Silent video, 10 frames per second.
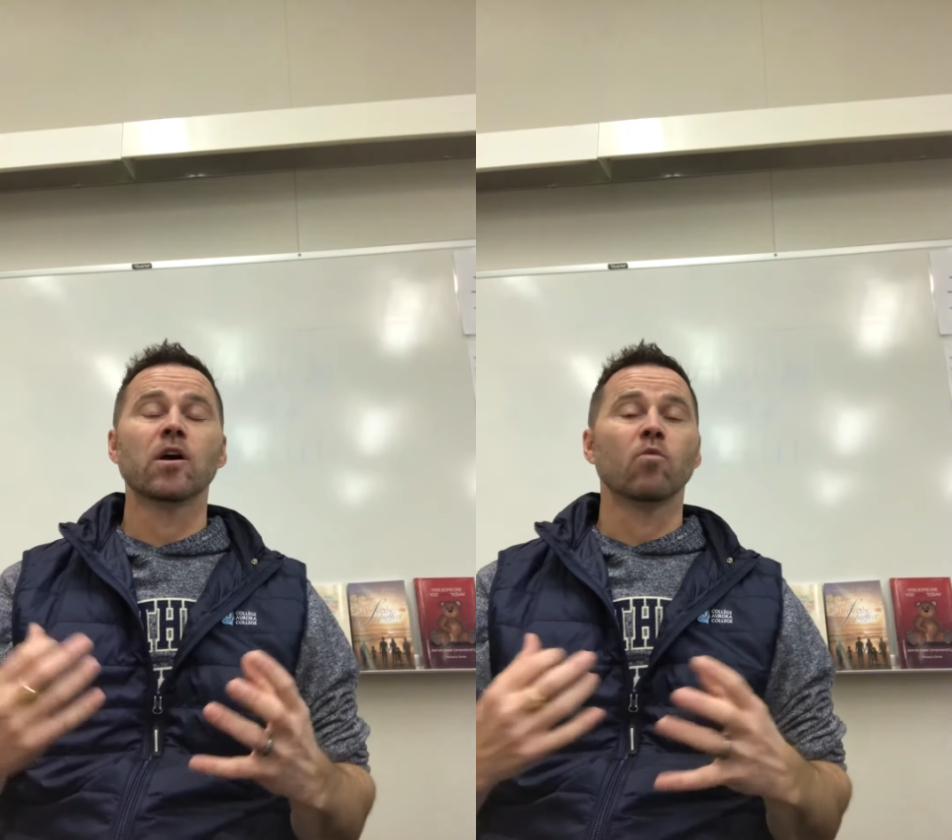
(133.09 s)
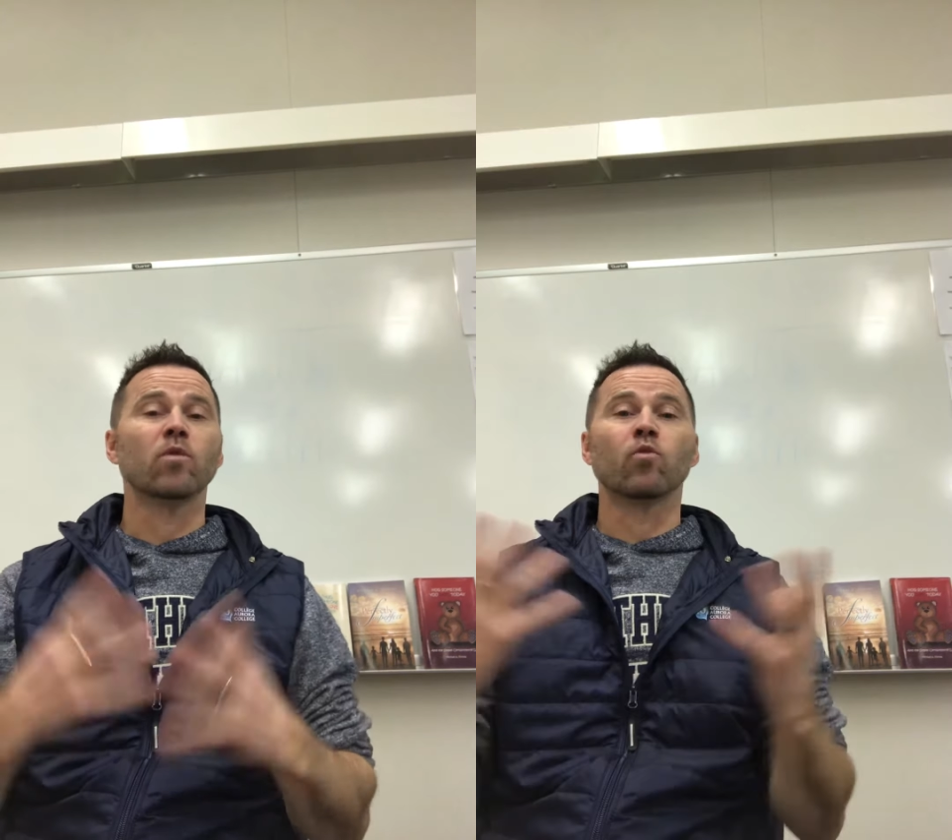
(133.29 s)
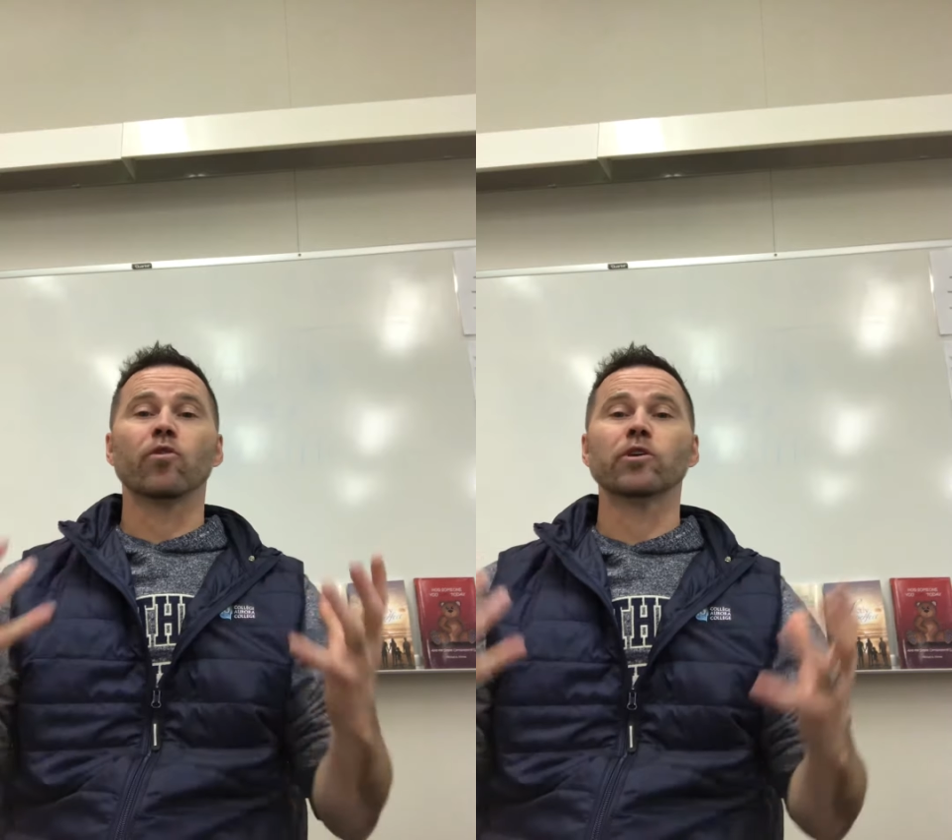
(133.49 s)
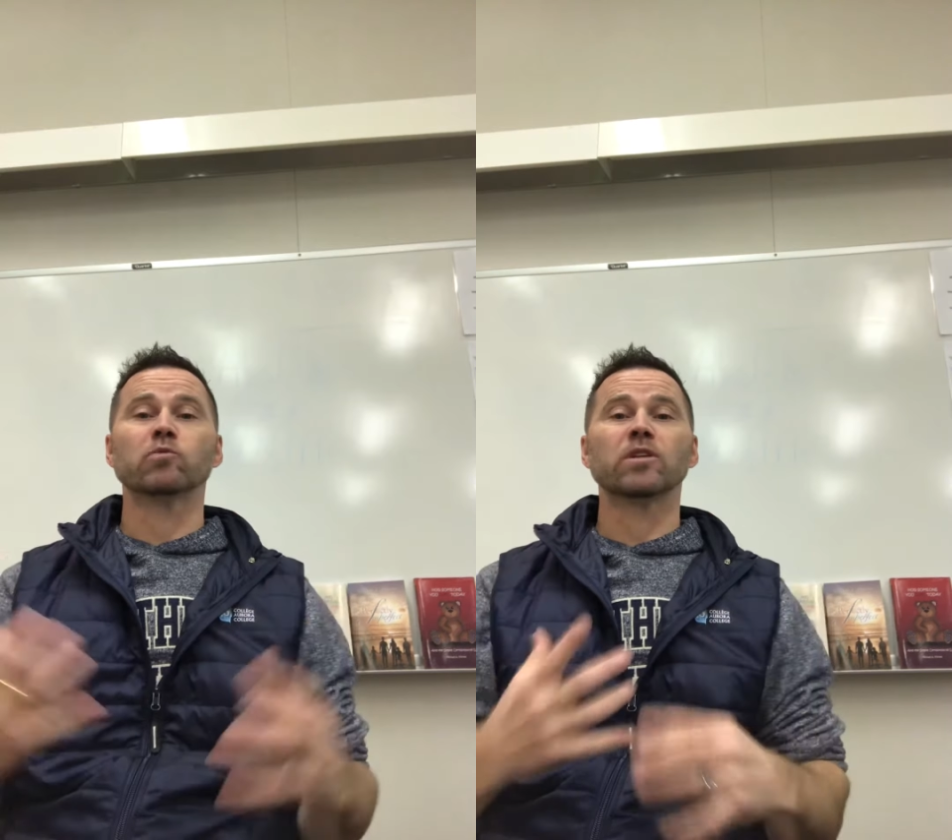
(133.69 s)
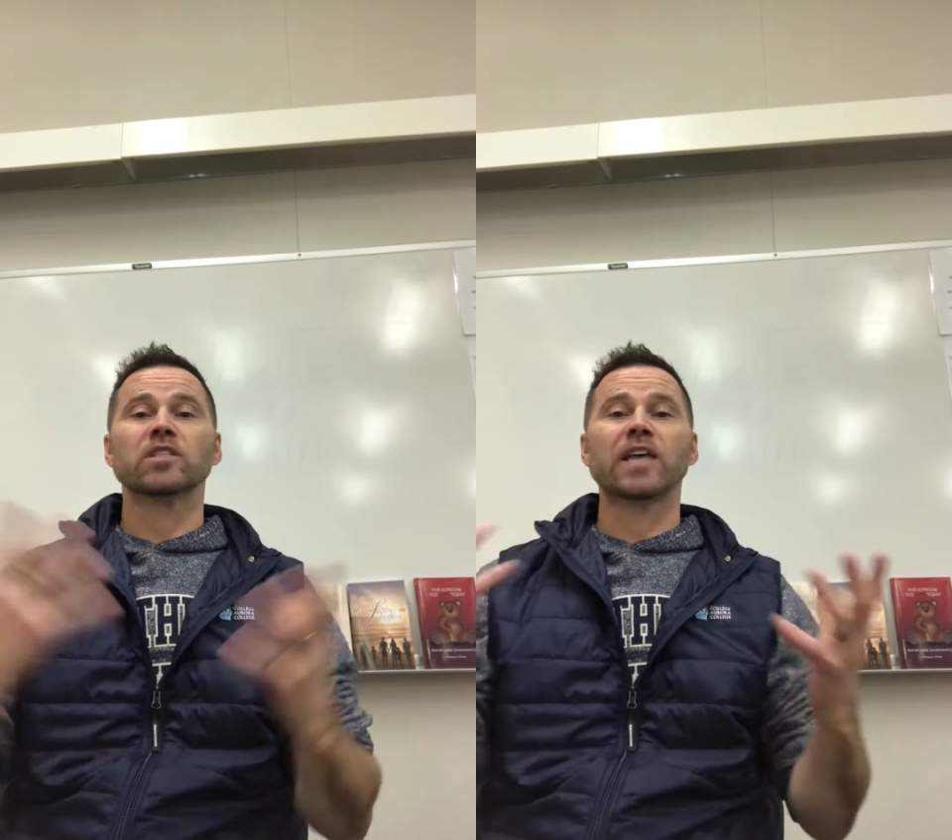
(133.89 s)
what words,
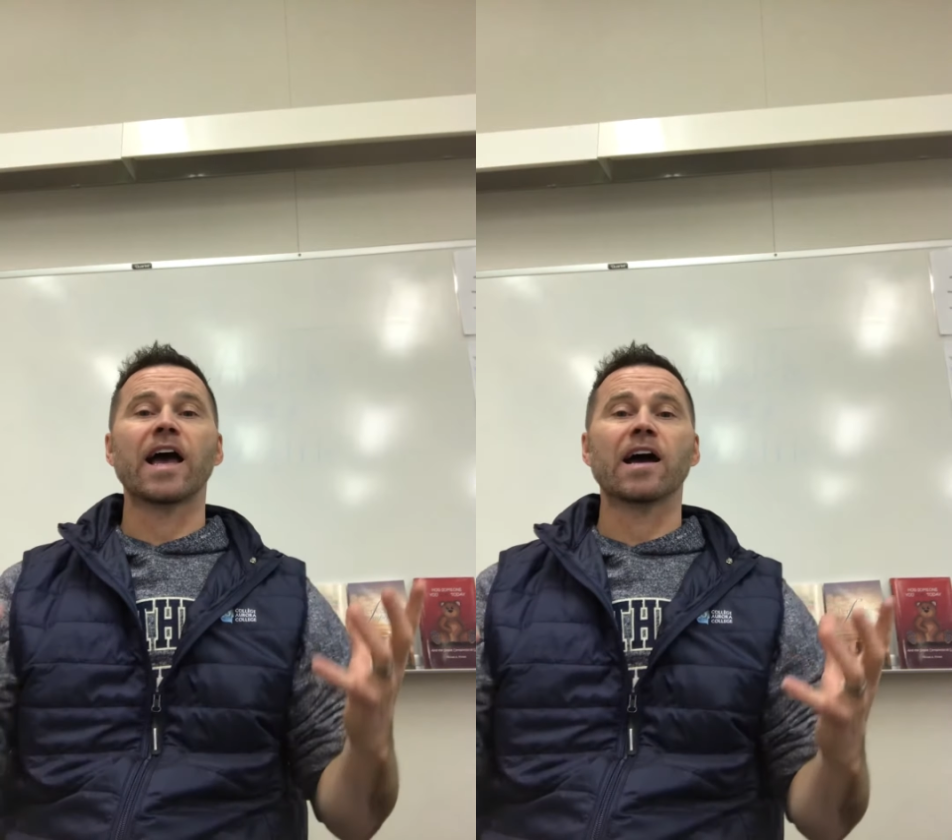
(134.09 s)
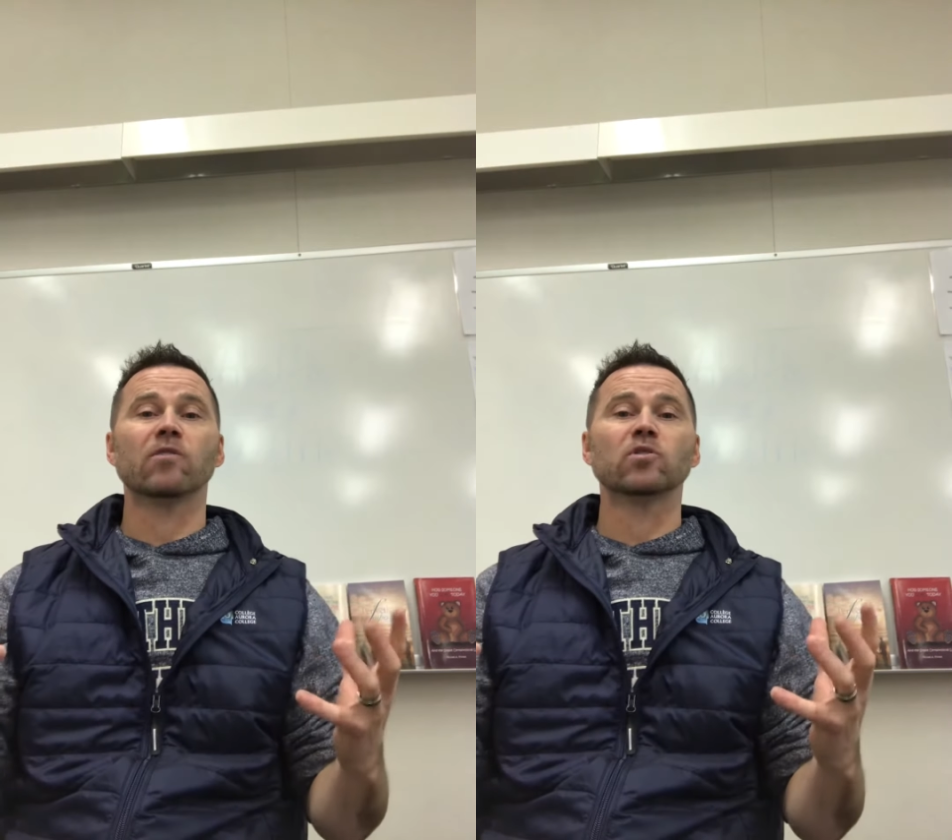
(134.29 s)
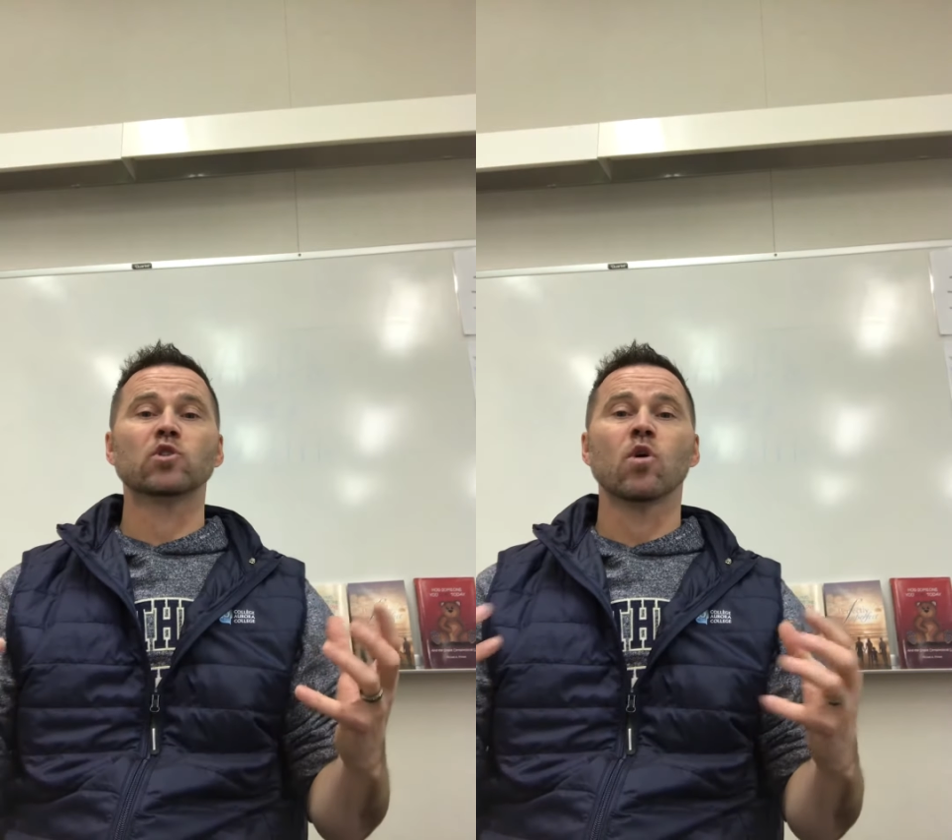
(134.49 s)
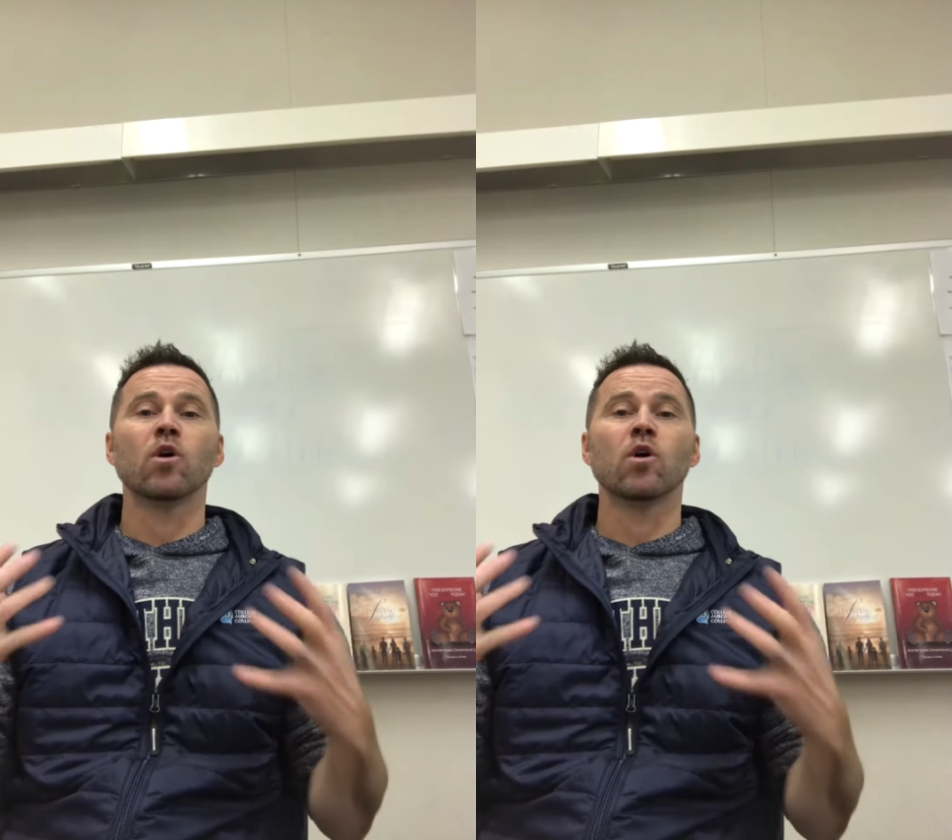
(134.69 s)
what sounds,